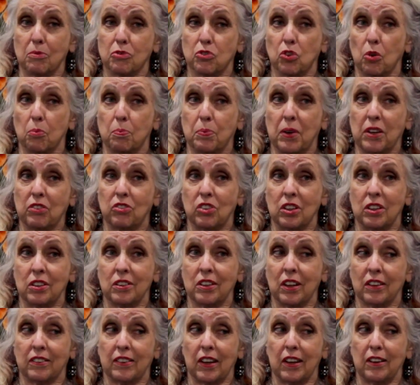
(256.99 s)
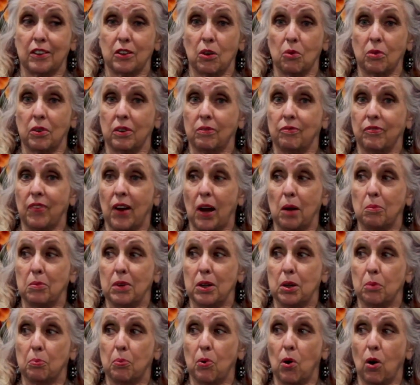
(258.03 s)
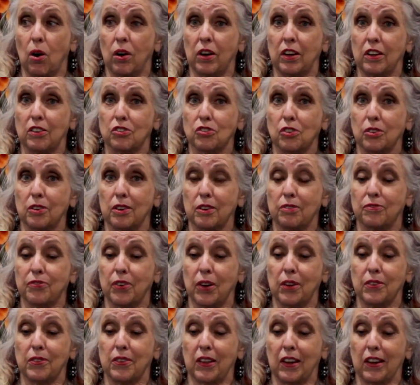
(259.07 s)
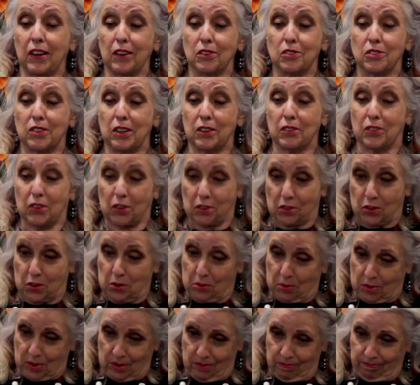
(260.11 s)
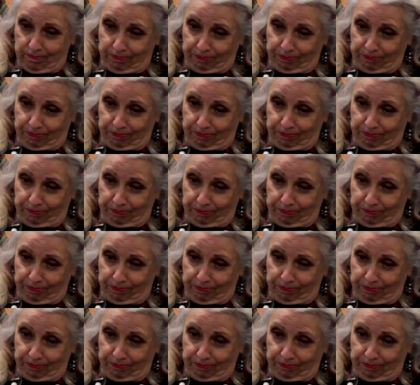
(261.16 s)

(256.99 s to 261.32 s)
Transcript: I'm so busy that they don't invite me to parties or to fun things that they're doing.